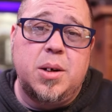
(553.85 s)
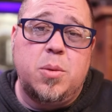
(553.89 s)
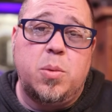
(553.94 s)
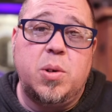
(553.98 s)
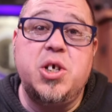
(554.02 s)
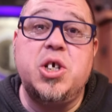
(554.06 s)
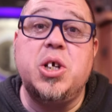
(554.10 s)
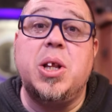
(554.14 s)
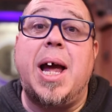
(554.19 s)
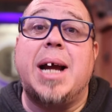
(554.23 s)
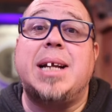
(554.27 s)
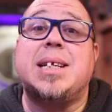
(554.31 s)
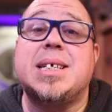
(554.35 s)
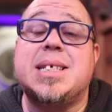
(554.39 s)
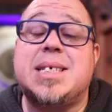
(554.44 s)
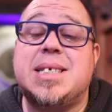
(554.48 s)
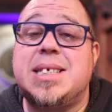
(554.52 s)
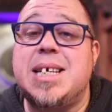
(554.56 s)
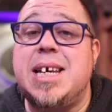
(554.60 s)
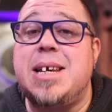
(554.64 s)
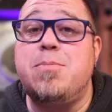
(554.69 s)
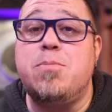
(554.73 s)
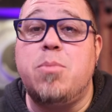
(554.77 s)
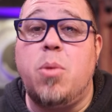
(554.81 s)
Would you like to
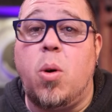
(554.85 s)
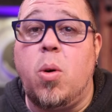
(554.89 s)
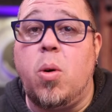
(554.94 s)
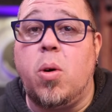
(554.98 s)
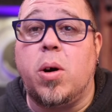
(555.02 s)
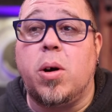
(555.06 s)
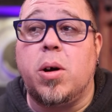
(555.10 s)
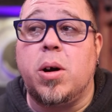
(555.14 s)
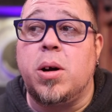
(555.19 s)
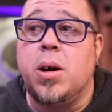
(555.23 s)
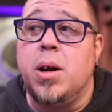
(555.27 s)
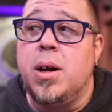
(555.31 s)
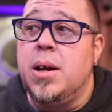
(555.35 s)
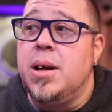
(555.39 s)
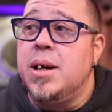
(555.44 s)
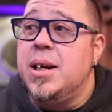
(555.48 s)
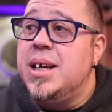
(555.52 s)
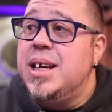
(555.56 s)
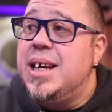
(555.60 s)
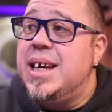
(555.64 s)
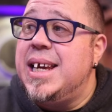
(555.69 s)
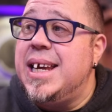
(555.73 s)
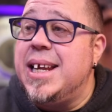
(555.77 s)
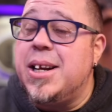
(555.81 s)
see more
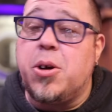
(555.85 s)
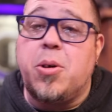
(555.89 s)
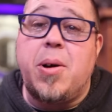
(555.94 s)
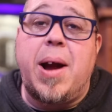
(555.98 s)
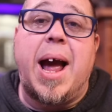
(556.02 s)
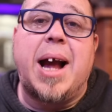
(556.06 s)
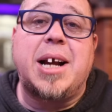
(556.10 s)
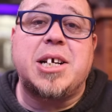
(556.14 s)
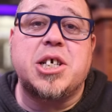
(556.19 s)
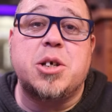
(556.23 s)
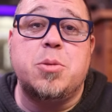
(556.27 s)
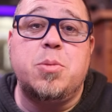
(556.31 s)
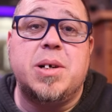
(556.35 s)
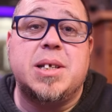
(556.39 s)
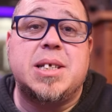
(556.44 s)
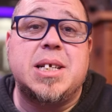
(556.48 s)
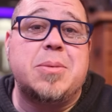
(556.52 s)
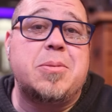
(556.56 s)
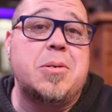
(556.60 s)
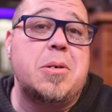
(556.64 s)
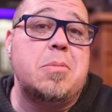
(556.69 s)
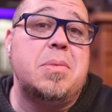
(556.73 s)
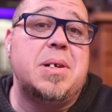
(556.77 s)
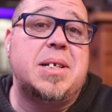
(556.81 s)
interaction with
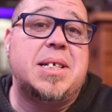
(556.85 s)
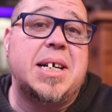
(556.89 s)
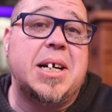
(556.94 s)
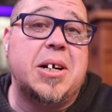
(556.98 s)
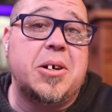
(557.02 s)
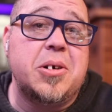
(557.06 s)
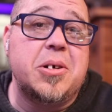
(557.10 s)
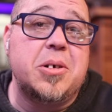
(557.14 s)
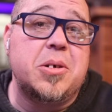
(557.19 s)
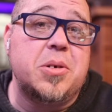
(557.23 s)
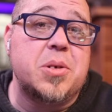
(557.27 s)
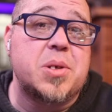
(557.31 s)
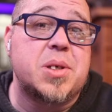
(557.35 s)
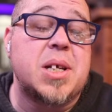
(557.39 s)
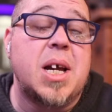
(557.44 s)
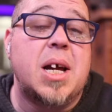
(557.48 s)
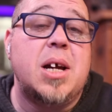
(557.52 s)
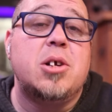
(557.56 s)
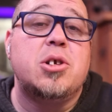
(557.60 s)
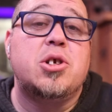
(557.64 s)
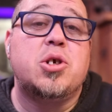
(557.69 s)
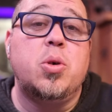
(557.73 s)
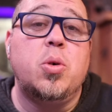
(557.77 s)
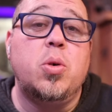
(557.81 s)
different materials,
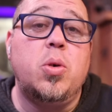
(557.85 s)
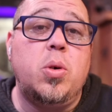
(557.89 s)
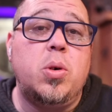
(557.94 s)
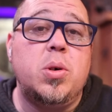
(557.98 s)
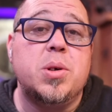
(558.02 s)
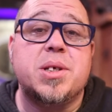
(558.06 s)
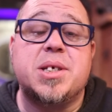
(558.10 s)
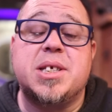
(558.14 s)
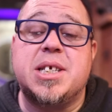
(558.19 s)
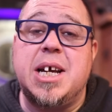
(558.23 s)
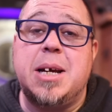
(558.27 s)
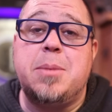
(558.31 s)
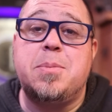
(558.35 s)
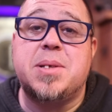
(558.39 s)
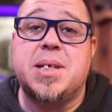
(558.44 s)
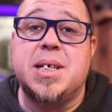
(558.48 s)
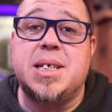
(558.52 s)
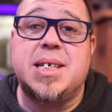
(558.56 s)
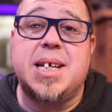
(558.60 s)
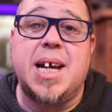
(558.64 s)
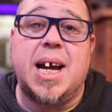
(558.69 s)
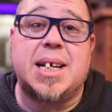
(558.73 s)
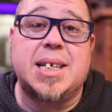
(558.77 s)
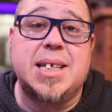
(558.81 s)
tools, tips,
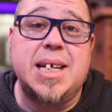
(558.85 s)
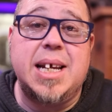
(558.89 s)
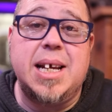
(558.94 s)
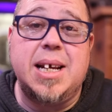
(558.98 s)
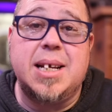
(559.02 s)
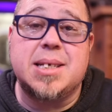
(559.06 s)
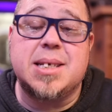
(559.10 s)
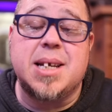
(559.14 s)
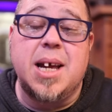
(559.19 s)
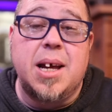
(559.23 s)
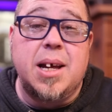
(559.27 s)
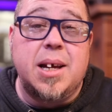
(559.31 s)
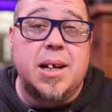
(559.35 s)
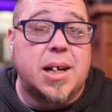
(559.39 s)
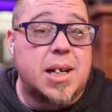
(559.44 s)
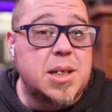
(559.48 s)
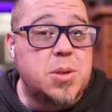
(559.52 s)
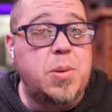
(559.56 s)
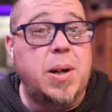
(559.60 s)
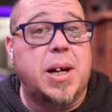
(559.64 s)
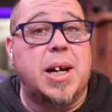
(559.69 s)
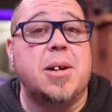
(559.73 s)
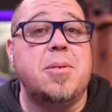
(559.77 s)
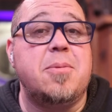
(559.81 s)
and techniques?
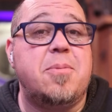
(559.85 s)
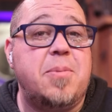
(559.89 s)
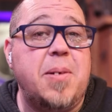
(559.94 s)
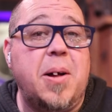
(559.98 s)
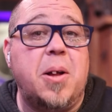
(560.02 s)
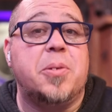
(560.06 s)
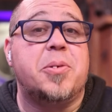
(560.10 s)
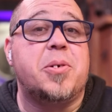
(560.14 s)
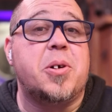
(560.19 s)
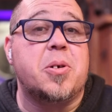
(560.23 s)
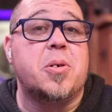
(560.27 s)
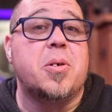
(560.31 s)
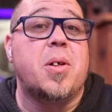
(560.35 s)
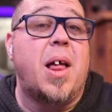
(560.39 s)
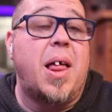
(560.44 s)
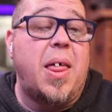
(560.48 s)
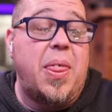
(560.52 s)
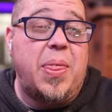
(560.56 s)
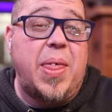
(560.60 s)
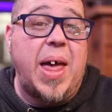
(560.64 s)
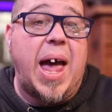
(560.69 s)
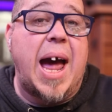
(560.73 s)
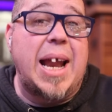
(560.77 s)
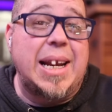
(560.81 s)
Because we can filter
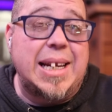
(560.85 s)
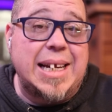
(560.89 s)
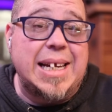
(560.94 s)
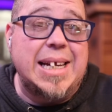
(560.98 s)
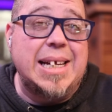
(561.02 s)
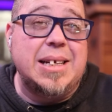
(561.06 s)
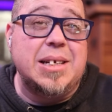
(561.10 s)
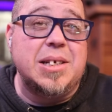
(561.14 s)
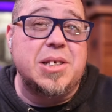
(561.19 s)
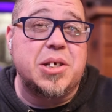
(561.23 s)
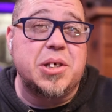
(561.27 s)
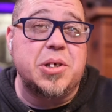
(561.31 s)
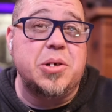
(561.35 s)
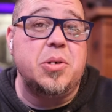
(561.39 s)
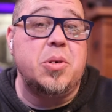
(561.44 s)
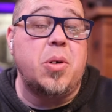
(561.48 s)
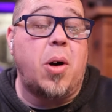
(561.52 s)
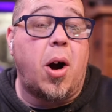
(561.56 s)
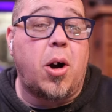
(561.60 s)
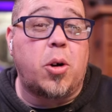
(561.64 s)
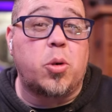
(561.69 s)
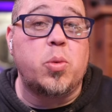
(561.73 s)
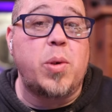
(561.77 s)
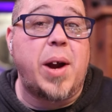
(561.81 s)
that into
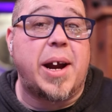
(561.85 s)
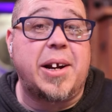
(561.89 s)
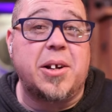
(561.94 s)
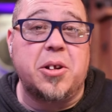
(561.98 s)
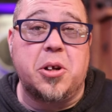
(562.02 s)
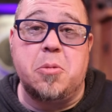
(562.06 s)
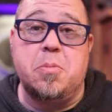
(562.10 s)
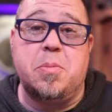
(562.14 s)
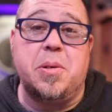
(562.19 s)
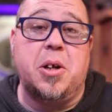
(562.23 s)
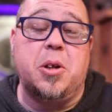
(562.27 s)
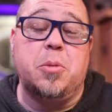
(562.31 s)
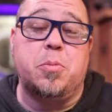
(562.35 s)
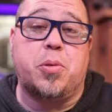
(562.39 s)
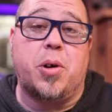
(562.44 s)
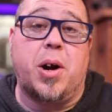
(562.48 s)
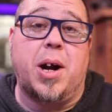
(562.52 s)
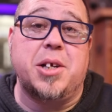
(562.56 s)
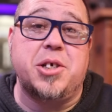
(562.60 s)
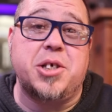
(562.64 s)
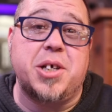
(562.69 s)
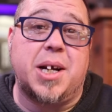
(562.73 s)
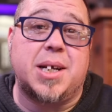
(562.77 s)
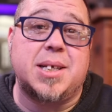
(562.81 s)
our regular build
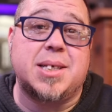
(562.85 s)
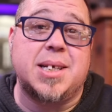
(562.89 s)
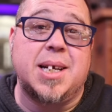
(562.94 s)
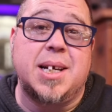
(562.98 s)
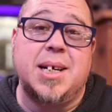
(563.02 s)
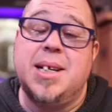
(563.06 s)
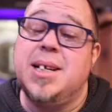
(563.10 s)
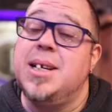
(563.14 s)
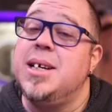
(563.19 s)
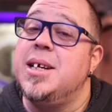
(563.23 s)
projects.